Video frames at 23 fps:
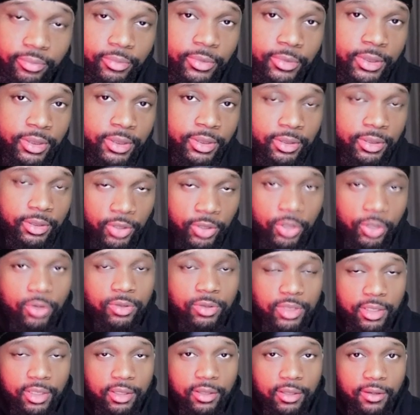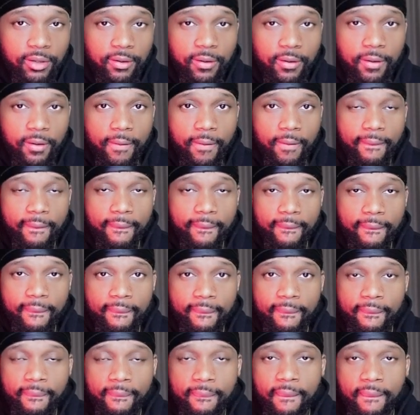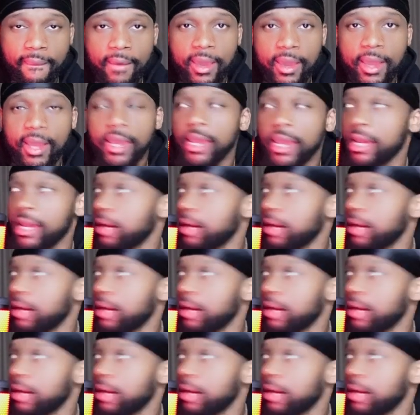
You get what I'm saying?